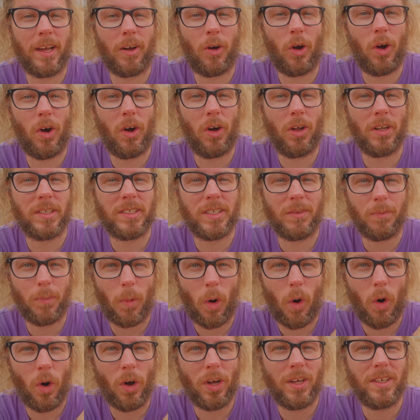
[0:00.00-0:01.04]
girls and
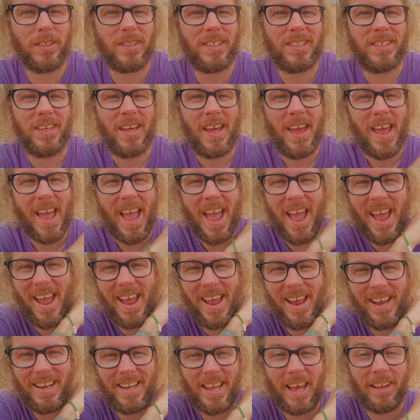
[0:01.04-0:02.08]
boys
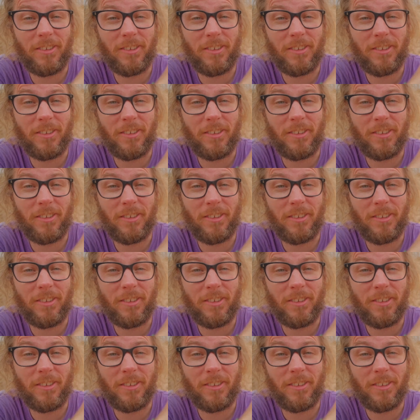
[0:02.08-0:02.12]
in their